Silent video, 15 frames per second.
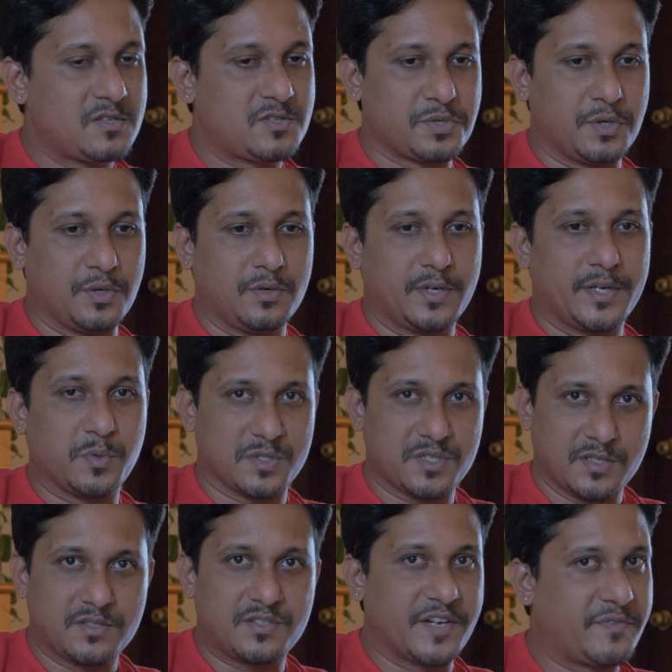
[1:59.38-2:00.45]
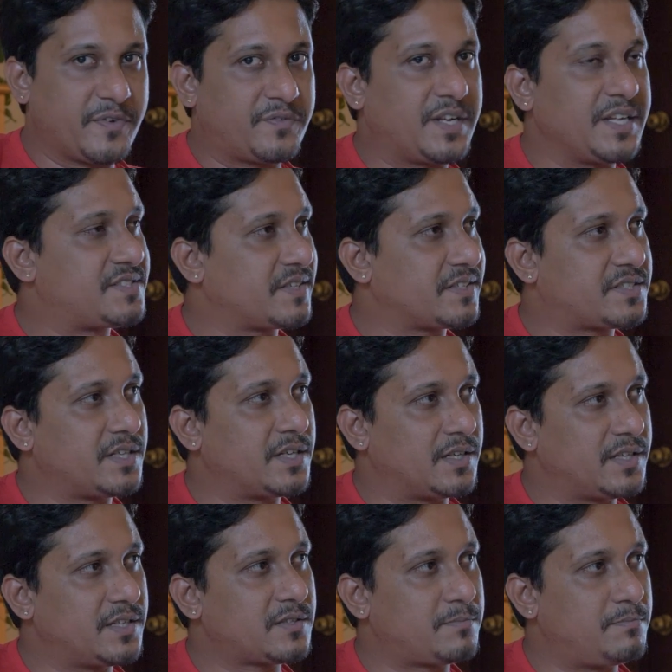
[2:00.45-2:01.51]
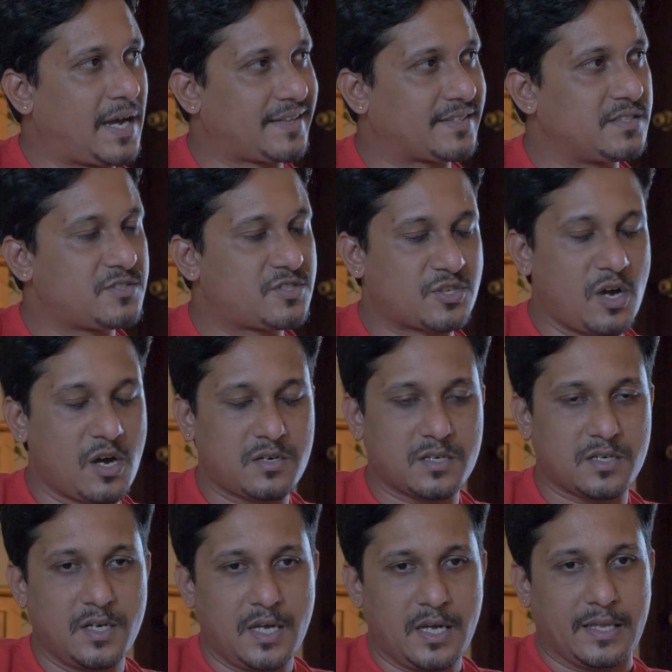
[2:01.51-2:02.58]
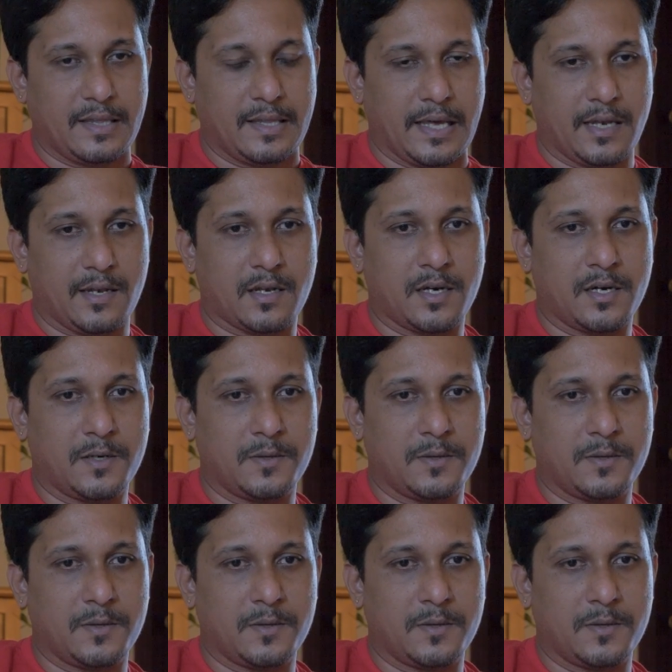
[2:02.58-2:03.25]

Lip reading: So it was in 350cc earlier, back then stock. Then